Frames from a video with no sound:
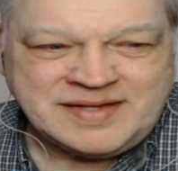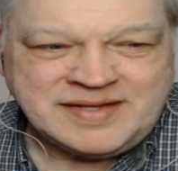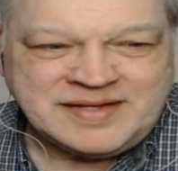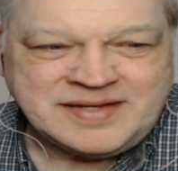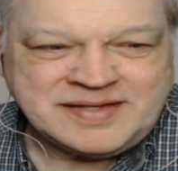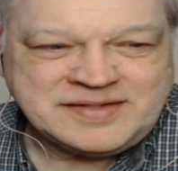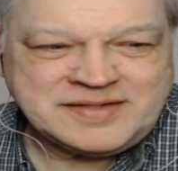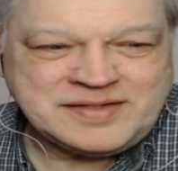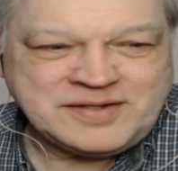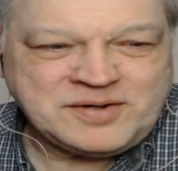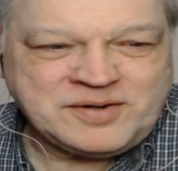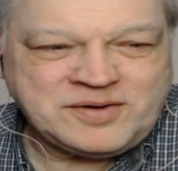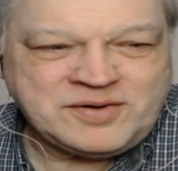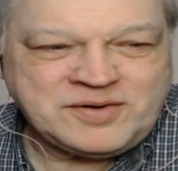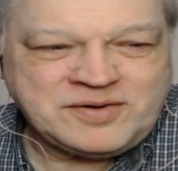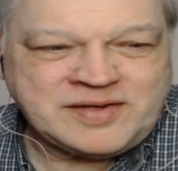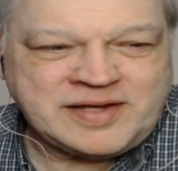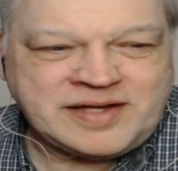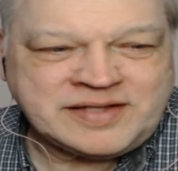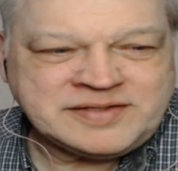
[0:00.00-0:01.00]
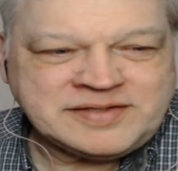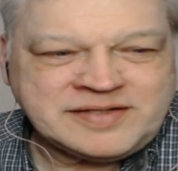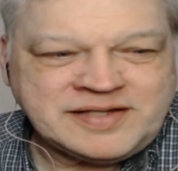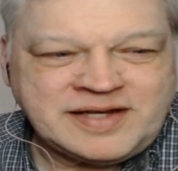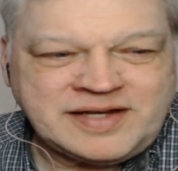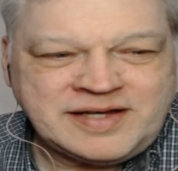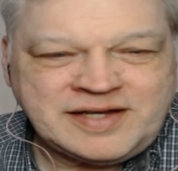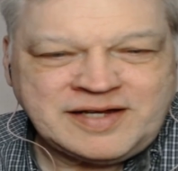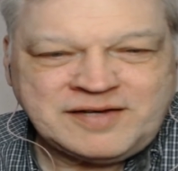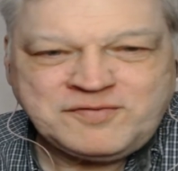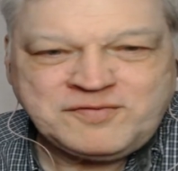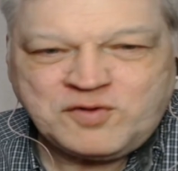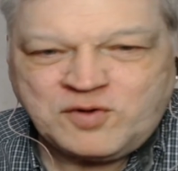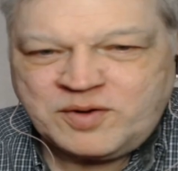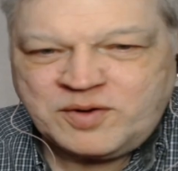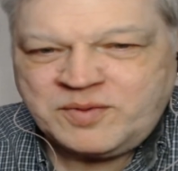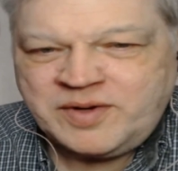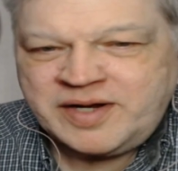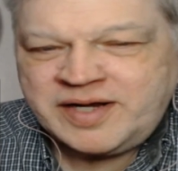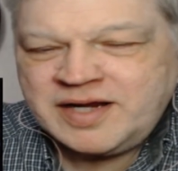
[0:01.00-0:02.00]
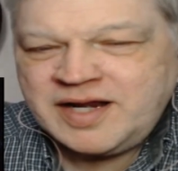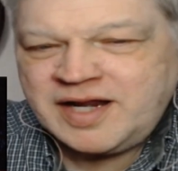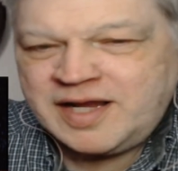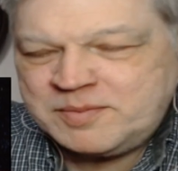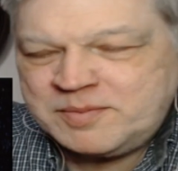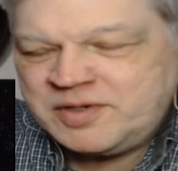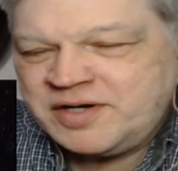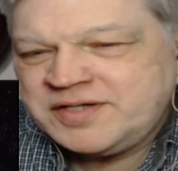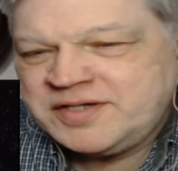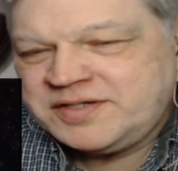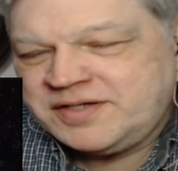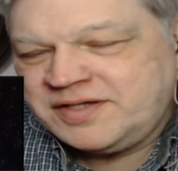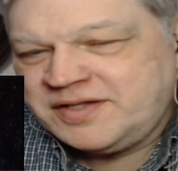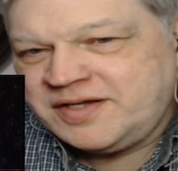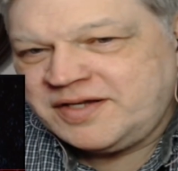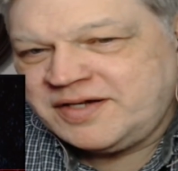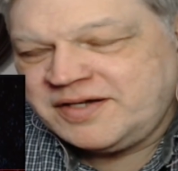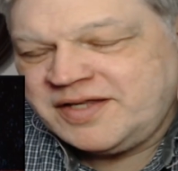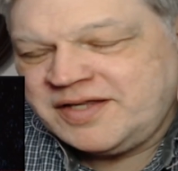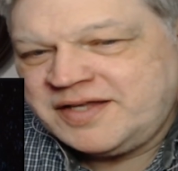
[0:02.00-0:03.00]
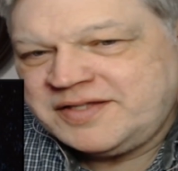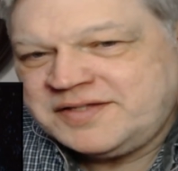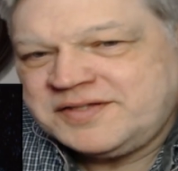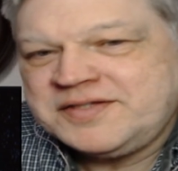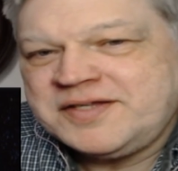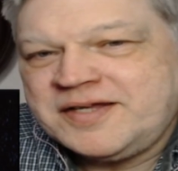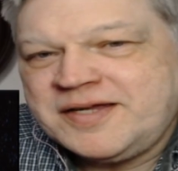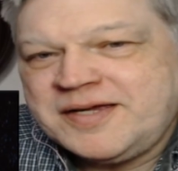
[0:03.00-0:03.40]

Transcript: So that's a four-way collaboration there. That's